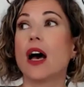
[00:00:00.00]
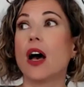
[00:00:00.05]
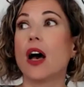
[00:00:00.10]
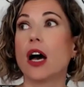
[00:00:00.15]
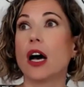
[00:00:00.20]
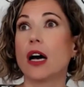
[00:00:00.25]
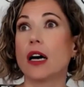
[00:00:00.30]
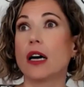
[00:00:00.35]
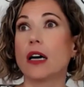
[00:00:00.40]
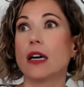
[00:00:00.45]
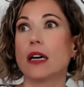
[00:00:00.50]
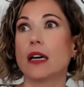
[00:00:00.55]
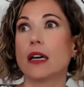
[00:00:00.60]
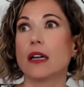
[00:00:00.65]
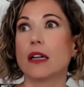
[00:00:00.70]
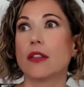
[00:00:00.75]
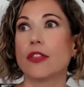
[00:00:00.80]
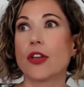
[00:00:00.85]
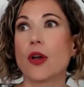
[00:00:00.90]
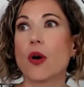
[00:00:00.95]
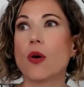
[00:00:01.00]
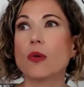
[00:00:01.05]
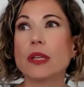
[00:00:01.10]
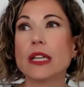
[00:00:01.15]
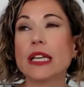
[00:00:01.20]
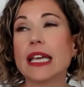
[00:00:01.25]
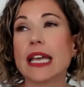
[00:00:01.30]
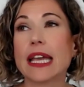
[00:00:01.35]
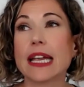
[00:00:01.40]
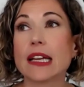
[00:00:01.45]
Uh, the
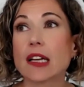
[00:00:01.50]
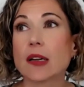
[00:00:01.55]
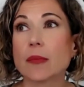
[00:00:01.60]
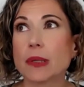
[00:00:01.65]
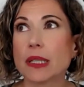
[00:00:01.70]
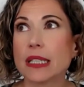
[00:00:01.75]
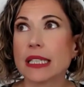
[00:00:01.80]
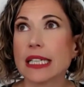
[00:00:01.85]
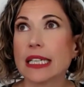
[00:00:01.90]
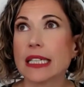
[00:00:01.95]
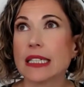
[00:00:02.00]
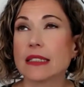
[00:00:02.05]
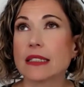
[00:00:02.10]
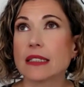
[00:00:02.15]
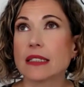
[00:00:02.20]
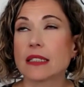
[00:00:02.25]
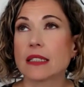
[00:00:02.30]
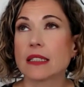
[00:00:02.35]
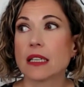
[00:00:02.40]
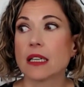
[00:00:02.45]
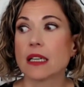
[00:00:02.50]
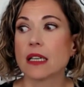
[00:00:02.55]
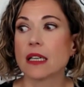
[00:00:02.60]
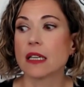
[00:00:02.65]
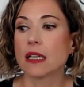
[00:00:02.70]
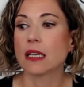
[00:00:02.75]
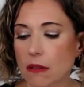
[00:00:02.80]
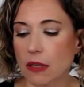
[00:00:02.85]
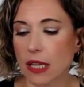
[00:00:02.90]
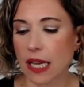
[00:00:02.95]
only incomplete
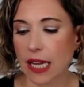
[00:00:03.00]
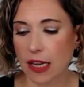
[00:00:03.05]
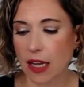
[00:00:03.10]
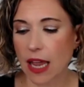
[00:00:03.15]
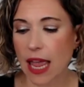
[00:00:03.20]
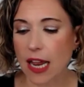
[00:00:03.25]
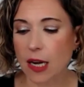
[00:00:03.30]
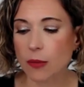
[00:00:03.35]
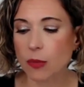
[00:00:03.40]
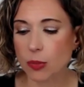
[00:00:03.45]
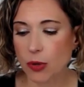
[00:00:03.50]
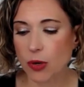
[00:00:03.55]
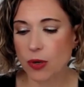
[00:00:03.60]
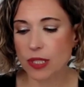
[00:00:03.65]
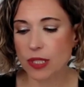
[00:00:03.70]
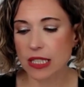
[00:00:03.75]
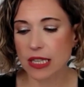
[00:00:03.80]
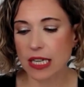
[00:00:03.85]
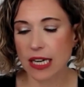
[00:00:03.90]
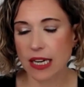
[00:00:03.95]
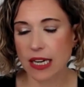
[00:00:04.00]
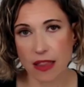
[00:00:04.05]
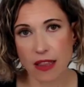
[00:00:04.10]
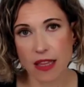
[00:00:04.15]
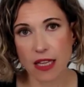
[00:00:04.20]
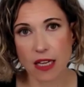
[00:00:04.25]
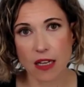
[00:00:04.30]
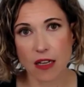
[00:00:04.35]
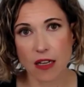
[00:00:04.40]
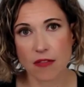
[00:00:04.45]
like animal protein that I can
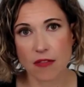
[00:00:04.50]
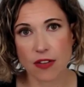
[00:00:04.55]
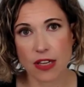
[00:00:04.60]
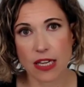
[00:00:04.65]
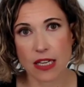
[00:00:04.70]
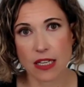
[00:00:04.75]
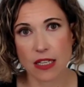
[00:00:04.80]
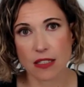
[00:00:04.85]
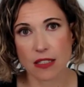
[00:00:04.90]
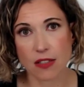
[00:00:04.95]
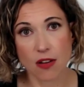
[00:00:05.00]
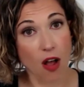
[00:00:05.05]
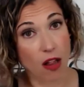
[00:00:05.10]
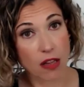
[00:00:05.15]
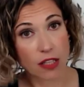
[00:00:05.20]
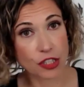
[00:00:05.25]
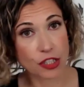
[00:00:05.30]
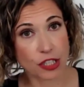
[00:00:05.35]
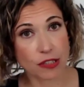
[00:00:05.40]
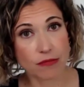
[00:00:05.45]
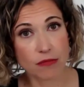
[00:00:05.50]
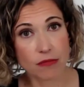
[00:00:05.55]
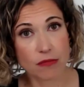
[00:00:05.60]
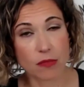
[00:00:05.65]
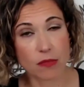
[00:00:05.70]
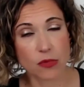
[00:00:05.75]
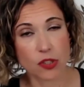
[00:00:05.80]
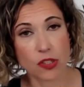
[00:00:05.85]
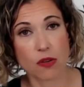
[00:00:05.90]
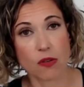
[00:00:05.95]
think of is collagen.
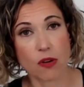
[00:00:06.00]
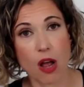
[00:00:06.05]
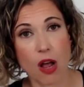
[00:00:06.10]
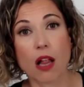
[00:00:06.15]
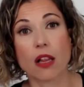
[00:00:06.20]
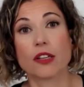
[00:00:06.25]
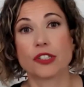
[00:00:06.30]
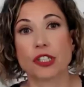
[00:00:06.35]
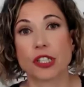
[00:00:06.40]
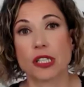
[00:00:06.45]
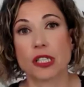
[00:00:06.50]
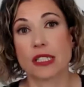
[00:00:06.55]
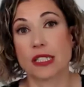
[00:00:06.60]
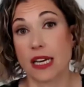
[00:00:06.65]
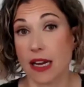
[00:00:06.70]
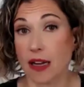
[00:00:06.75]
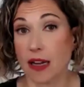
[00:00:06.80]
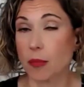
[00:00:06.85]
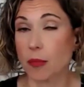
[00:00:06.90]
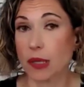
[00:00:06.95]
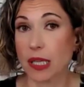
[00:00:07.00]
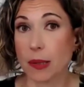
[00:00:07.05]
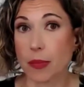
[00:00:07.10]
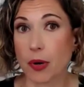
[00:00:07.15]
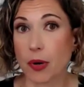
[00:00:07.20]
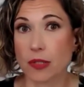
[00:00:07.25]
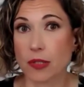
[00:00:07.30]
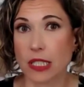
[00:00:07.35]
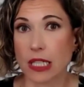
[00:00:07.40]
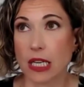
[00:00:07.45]
So collagen is an incomplete
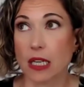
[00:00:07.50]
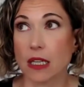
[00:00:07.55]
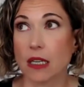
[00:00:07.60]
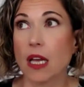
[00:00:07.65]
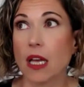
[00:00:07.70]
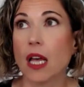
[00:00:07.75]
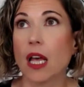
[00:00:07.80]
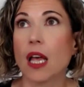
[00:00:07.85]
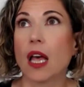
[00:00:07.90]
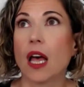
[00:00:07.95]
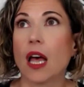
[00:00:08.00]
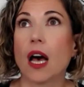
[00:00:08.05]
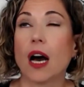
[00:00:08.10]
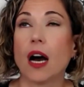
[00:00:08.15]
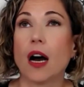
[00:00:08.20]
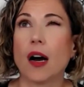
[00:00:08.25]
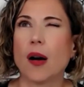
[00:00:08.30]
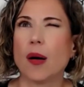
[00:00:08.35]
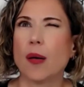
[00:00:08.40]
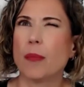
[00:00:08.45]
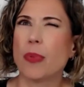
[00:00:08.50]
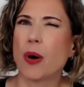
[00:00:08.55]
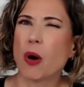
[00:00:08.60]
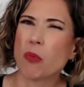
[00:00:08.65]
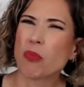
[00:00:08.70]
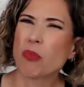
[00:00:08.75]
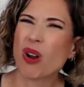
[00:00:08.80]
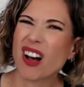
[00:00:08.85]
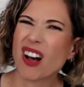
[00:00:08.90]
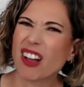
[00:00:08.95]
protein. Uh,
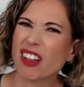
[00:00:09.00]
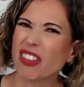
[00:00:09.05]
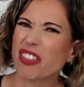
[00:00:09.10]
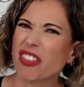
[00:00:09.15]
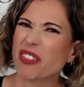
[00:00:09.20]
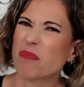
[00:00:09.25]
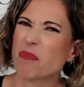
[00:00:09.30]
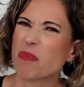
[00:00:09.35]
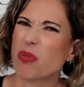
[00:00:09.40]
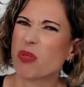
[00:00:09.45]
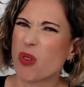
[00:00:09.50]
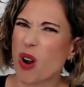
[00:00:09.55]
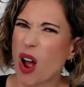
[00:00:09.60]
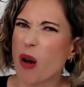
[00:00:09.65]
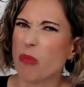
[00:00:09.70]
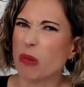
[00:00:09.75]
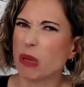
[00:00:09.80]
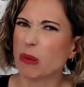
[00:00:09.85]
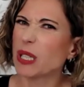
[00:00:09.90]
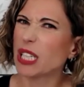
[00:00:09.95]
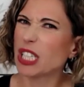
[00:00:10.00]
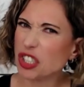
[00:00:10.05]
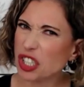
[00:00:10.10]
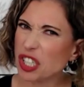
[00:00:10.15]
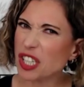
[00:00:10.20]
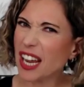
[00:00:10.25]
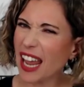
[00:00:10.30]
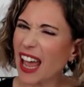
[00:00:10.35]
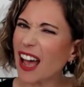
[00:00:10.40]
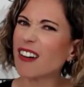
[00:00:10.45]
bone broth probably
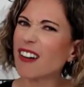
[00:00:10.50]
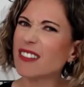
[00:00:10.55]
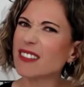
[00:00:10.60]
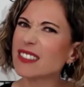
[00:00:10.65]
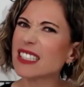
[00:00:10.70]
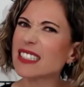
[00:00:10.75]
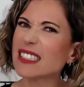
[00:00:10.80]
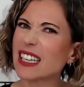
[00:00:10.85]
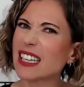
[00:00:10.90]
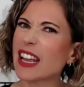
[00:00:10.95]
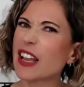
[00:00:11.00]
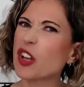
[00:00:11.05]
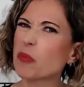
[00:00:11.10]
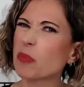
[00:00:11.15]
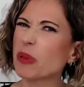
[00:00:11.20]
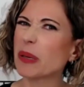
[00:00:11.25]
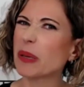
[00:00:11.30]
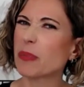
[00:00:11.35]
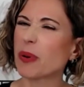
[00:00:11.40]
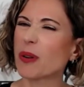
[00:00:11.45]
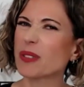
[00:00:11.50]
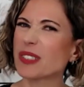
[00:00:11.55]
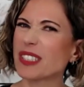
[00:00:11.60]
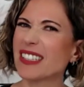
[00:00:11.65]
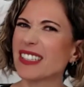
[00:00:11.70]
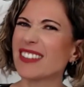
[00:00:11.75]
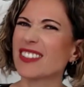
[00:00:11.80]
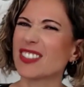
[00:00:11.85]
should count as an incomplete protein.